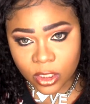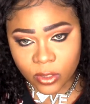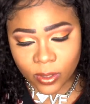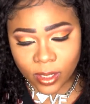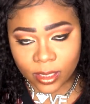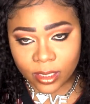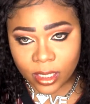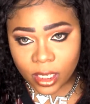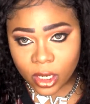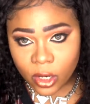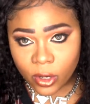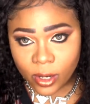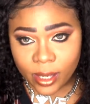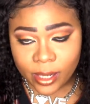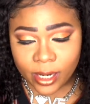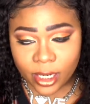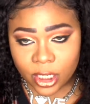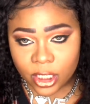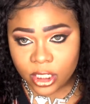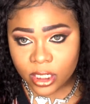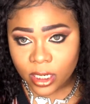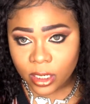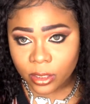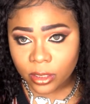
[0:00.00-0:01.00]
So I did go ahead
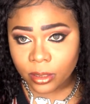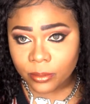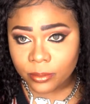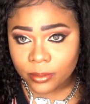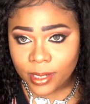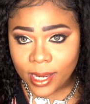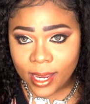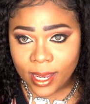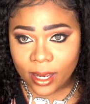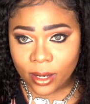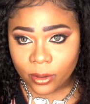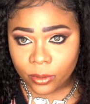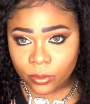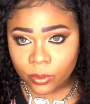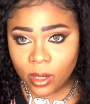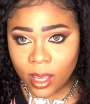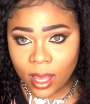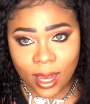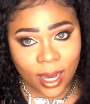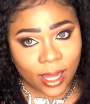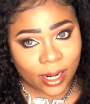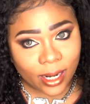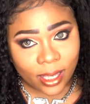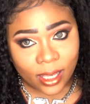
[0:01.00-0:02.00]
and gel them down.
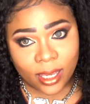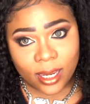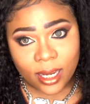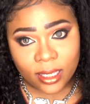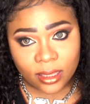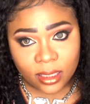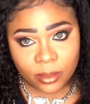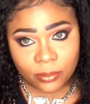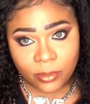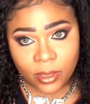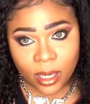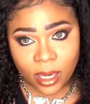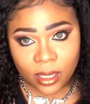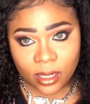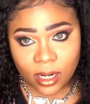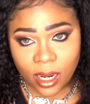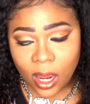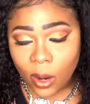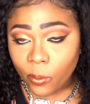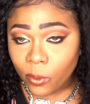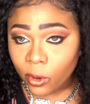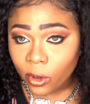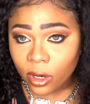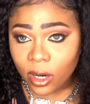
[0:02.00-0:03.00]
I didn't cut them yet.
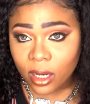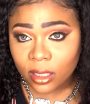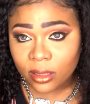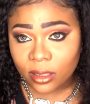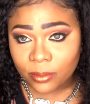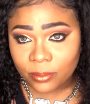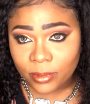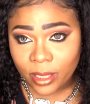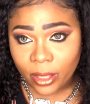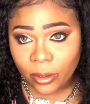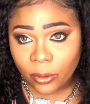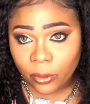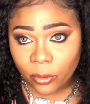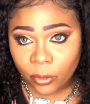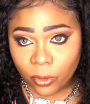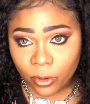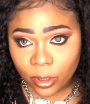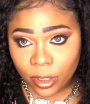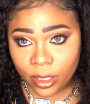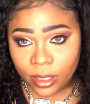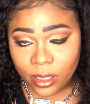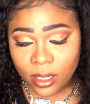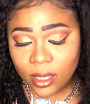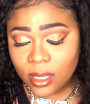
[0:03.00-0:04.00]
I will cut them later
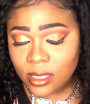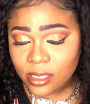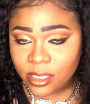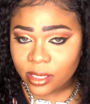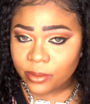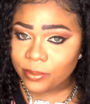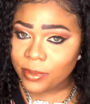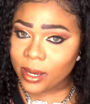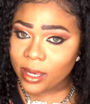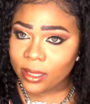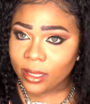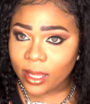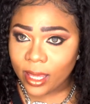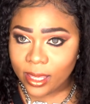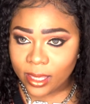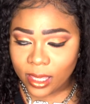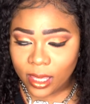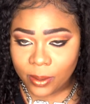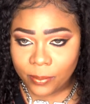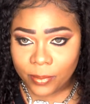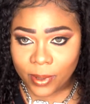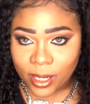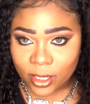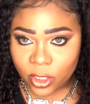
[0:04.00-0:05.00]
on to my
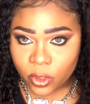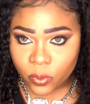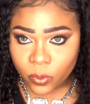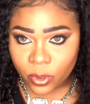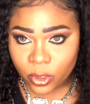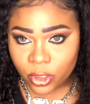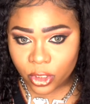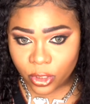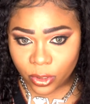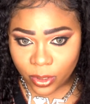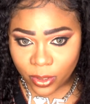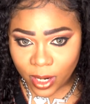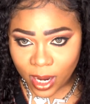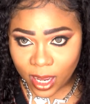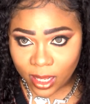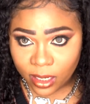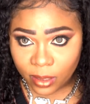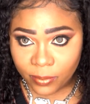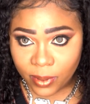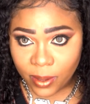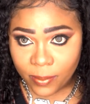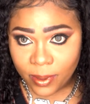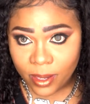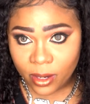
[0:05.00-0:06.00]
liking, but I just want to show you how
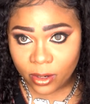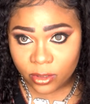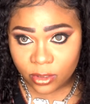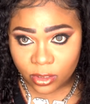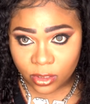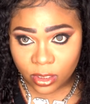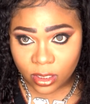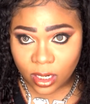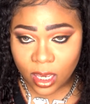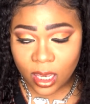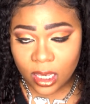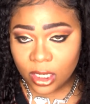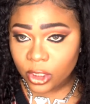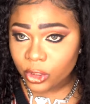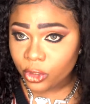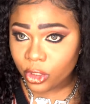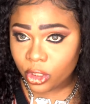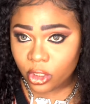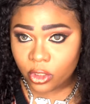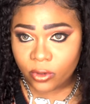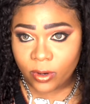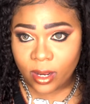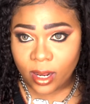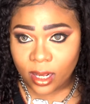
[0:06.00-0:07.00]
the baby hairs look
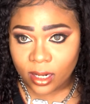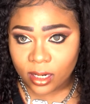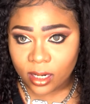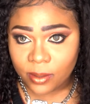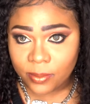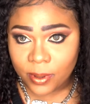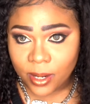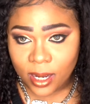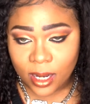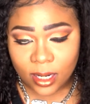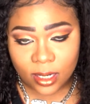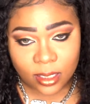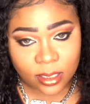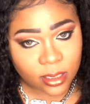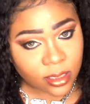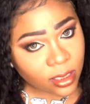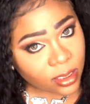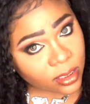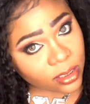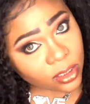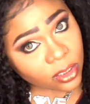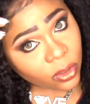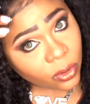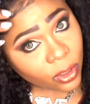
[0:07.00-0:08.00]
just straight out of the box.
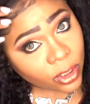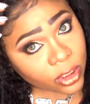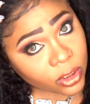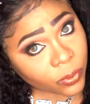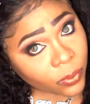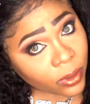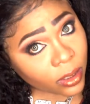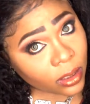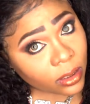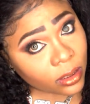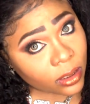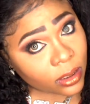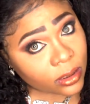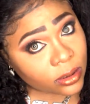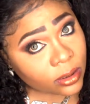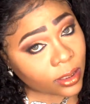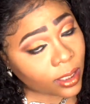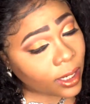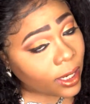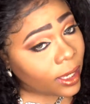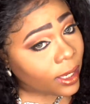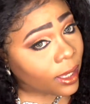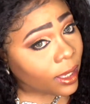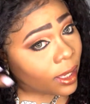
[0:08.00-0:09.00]
So this is what it looks
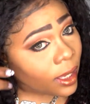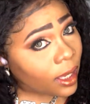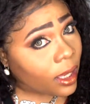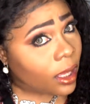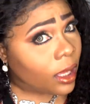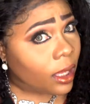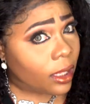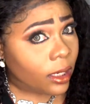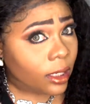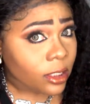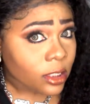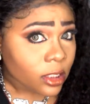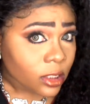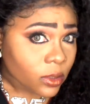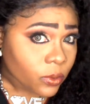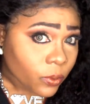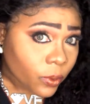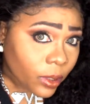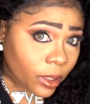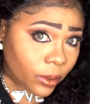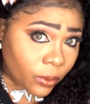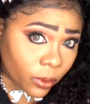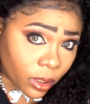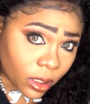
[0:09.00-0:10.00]
like, and this is
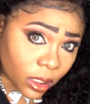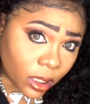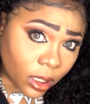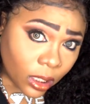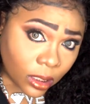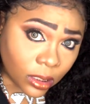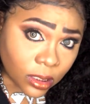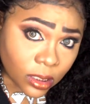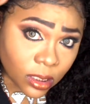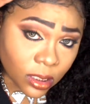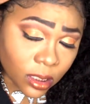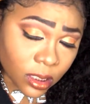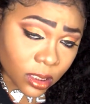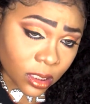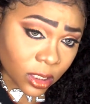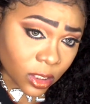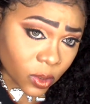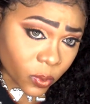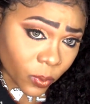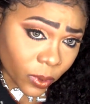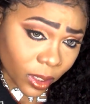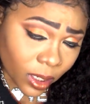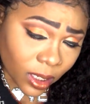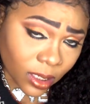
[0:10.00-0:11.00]
what it's
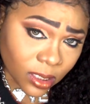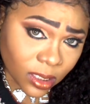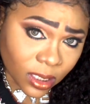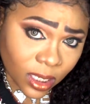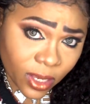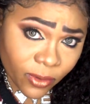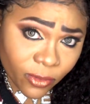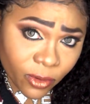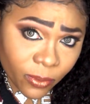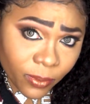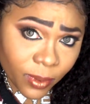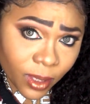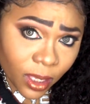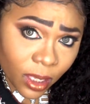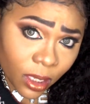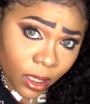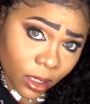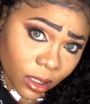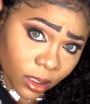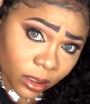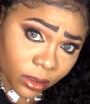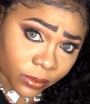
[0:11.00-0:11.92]
this wig is giving me